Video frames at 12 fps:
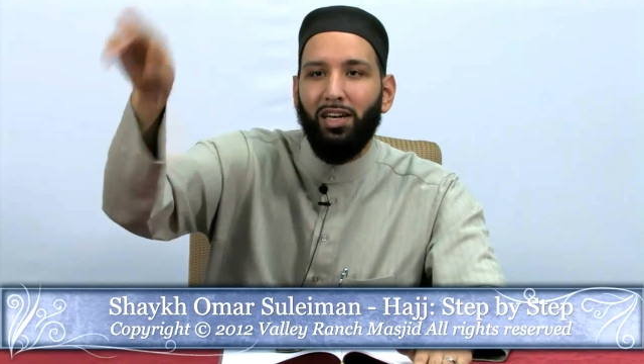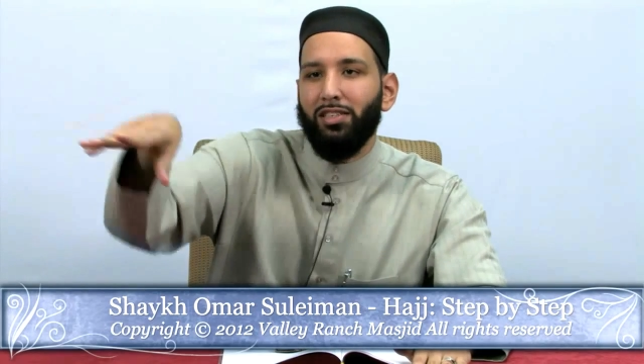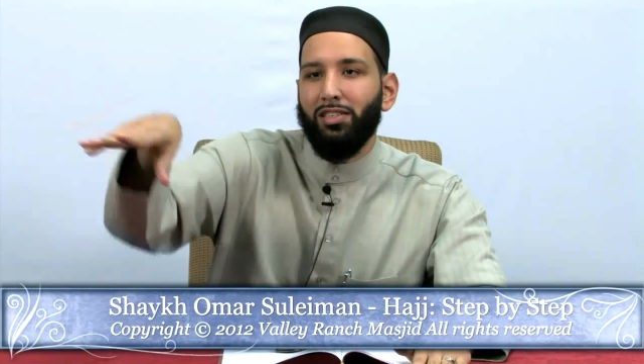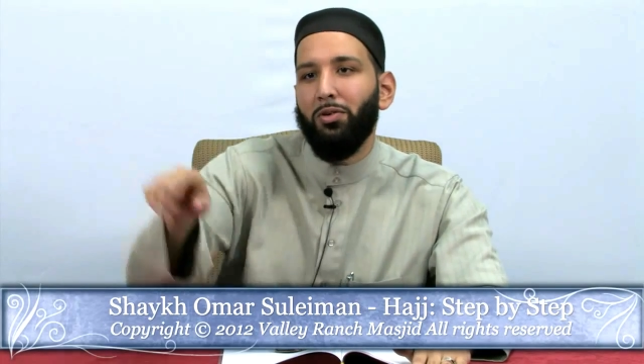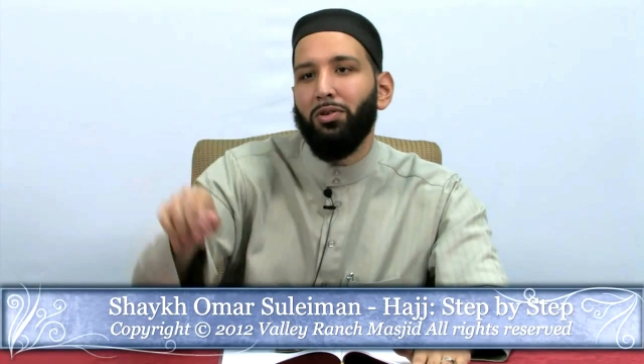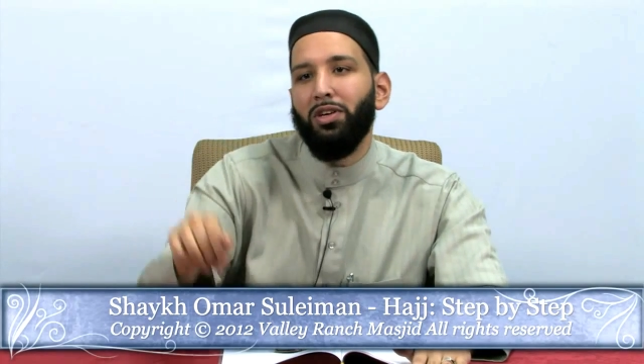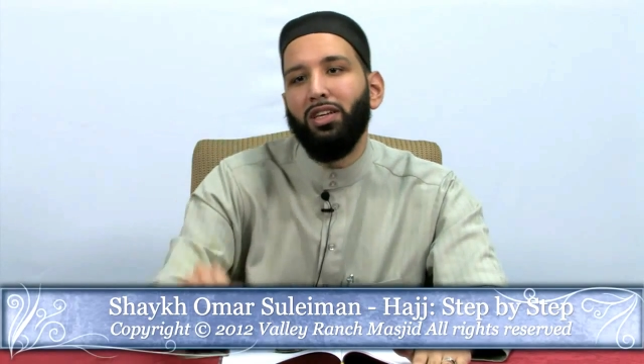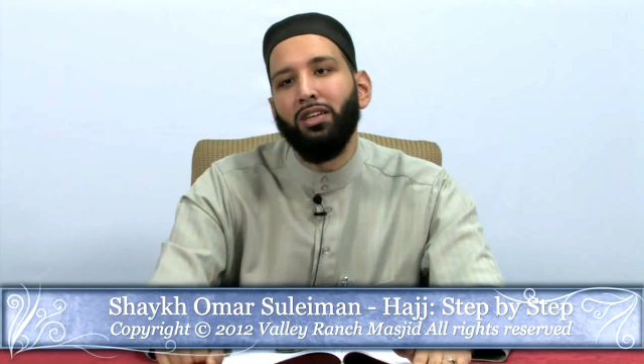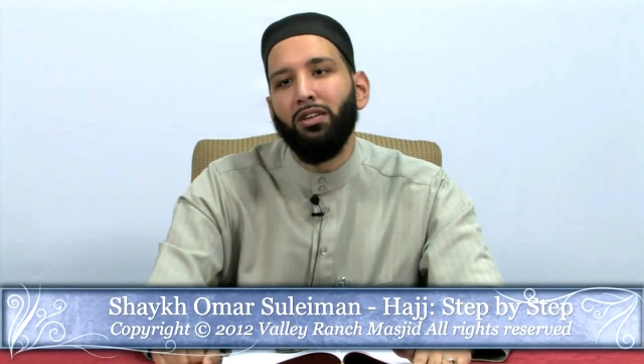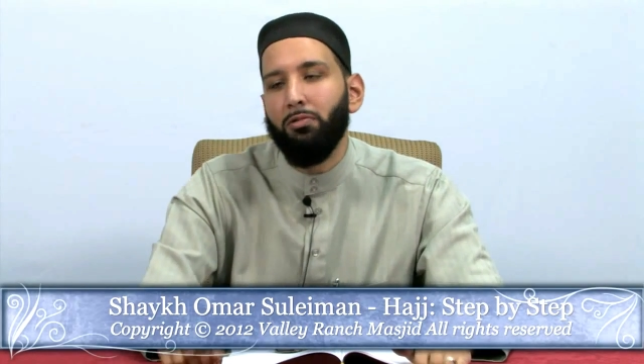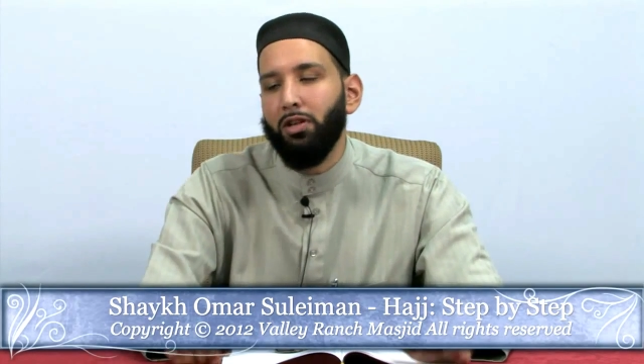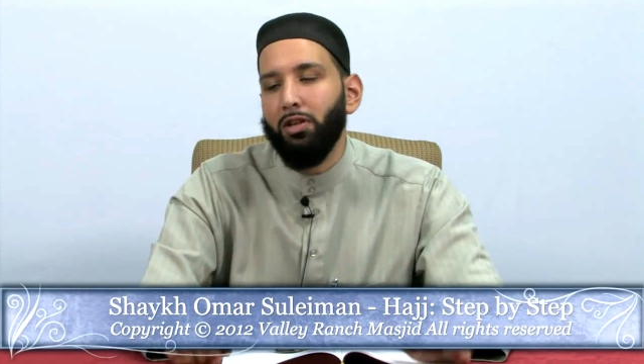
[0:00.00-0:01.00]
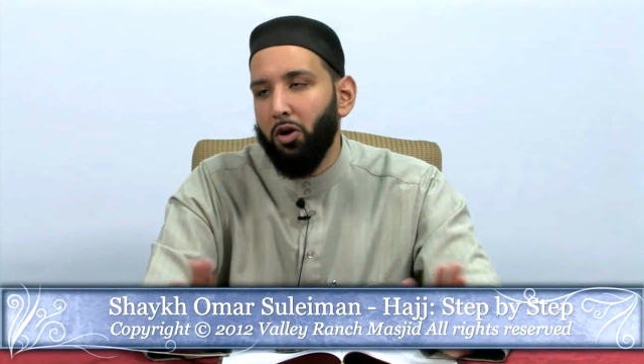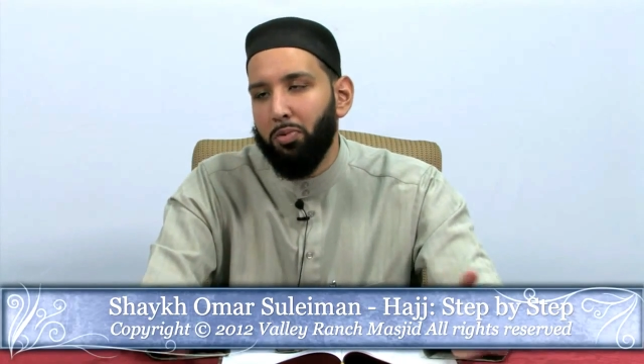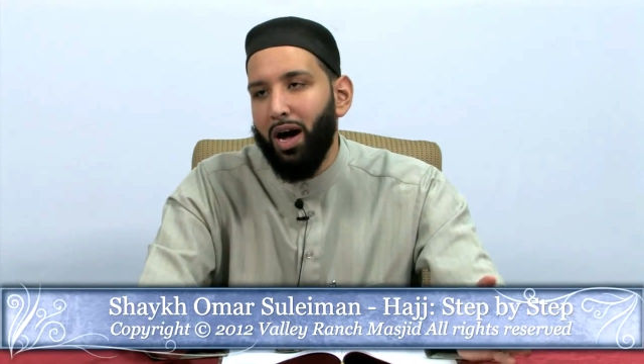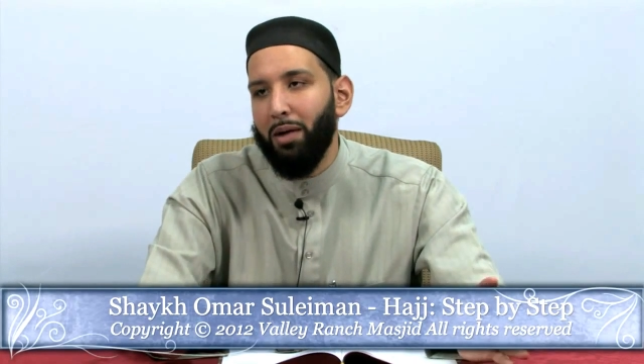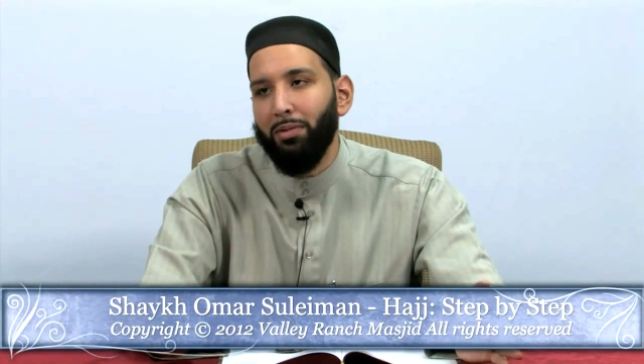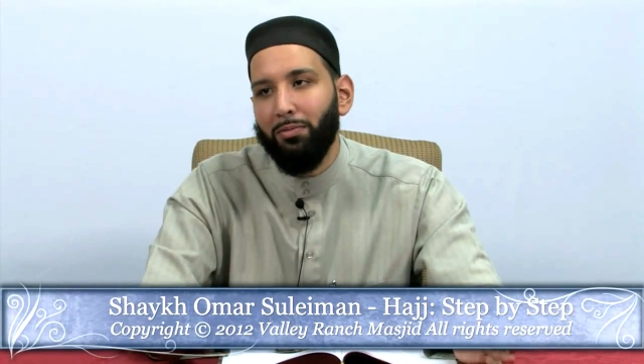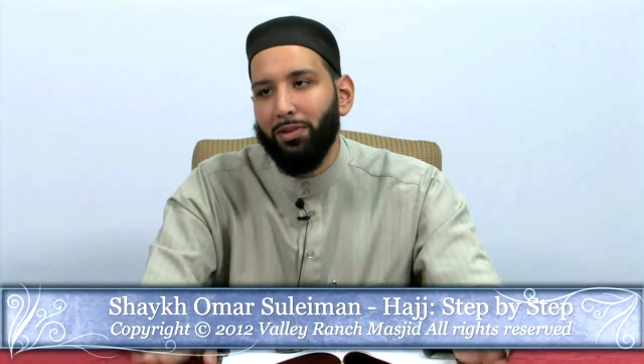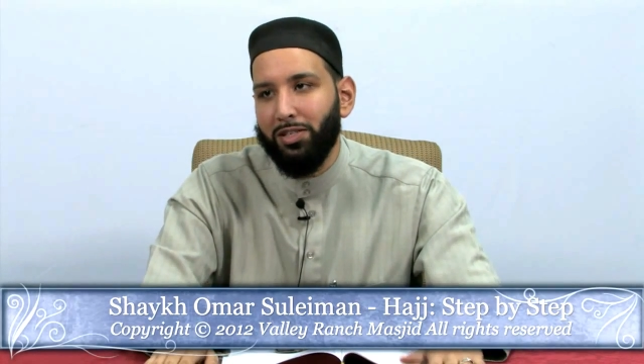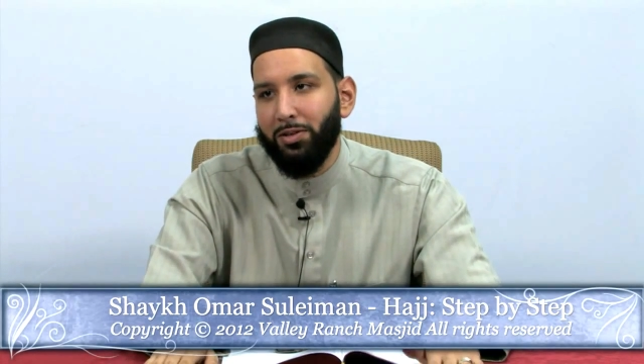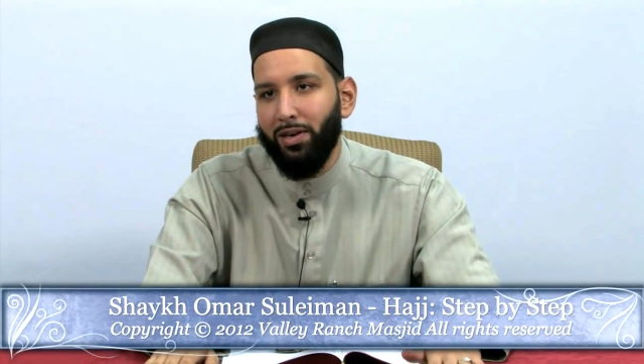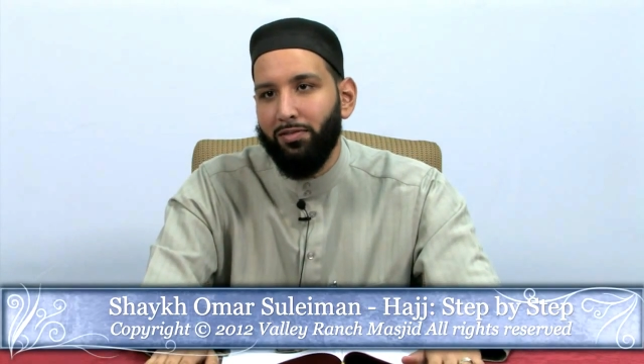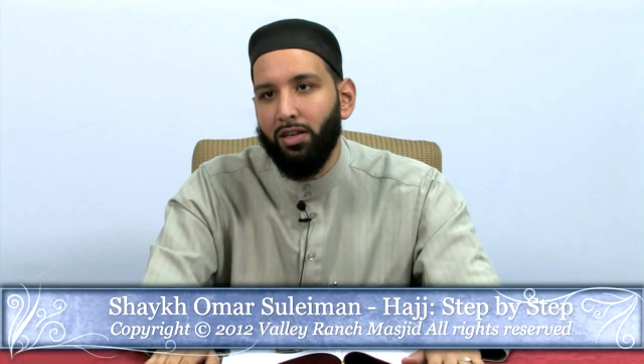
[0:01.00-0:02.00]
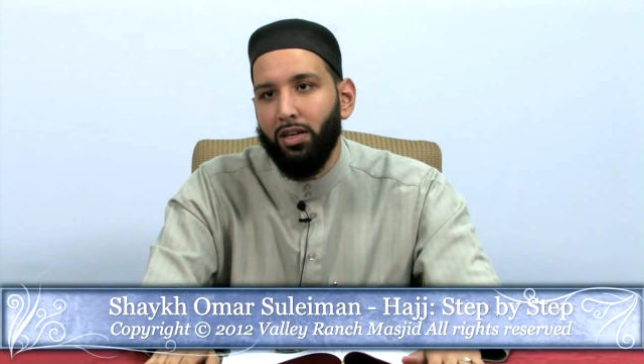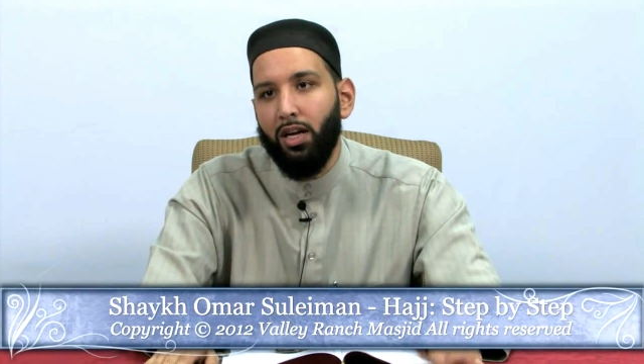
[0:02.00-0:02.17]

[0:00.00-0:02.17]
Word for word: and stone it with no problem whatsoever.